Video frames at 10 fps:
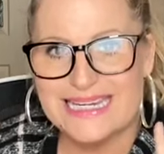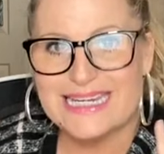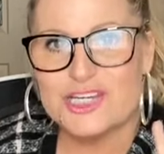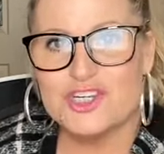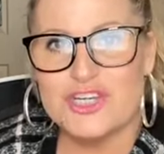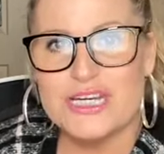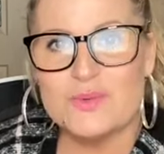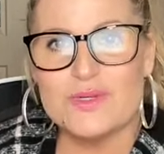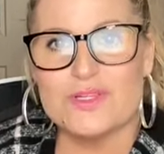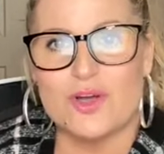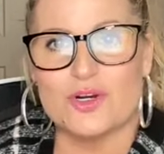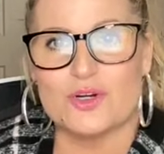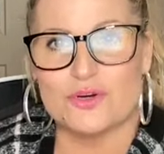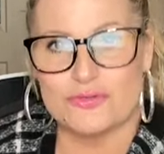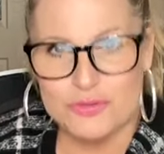She was on a
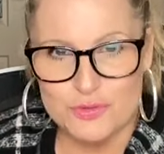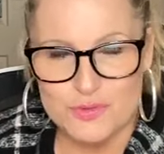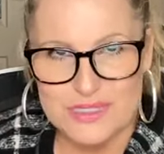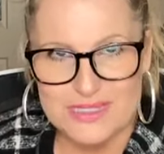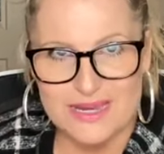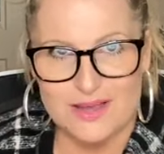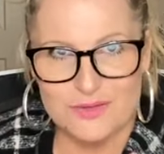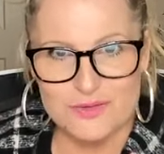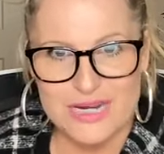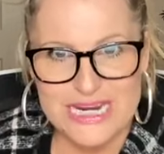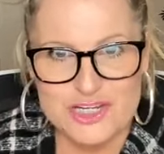cruise the other day.